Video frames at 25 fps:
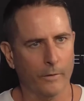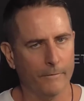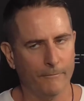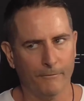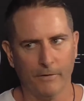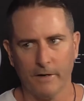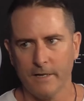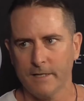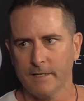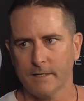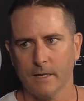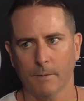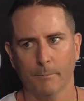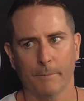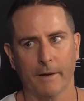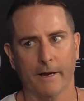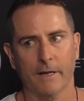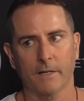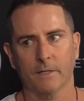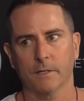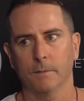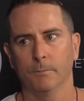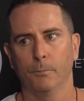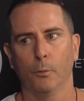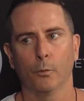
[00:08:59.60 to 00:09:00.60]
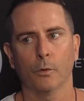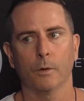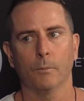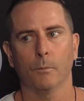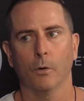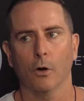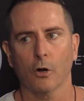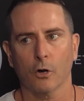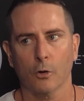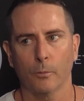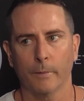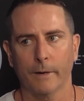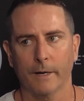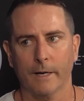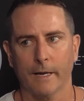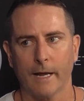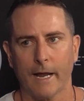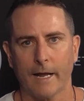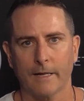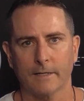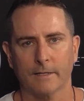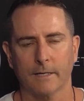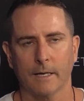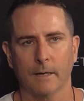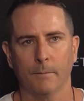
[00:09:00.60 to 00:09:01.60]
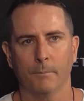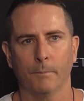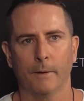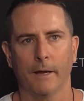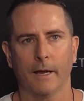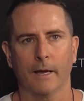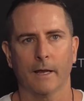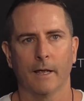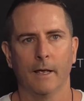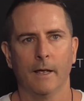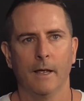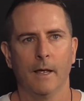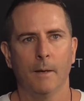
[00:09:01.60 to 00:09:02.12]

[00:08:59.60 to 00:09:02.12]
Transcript: Vinny's come back. It's important Michael McNabb's come back.